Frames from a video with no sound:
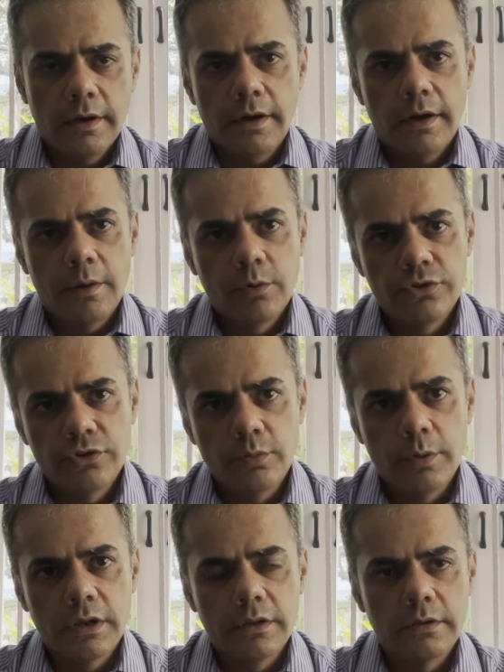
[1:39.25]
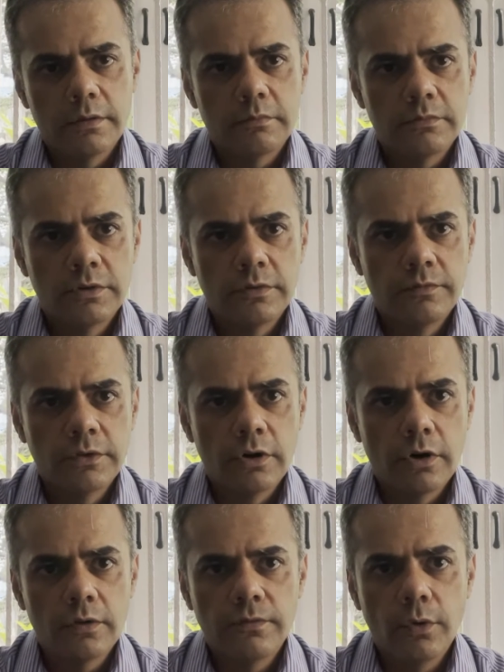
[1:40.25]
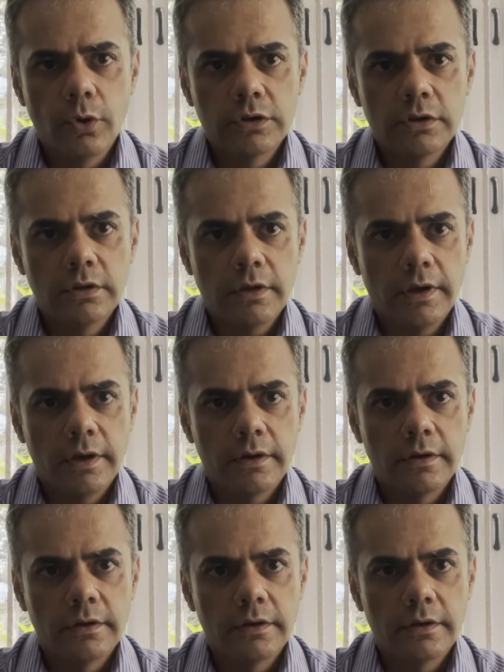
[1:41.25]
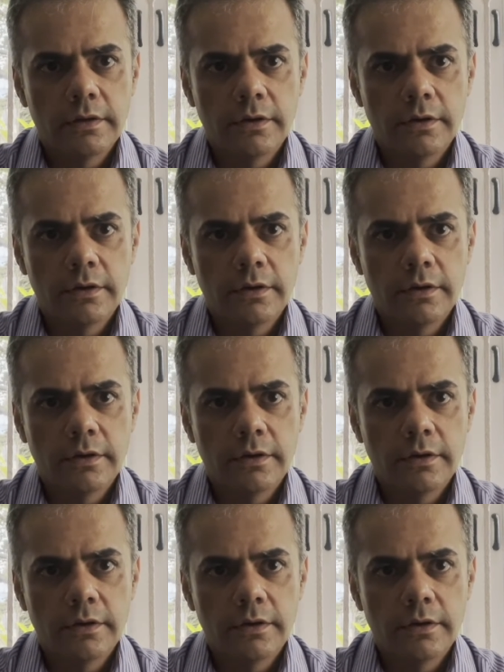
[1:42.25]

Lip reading: I was third or fourth, and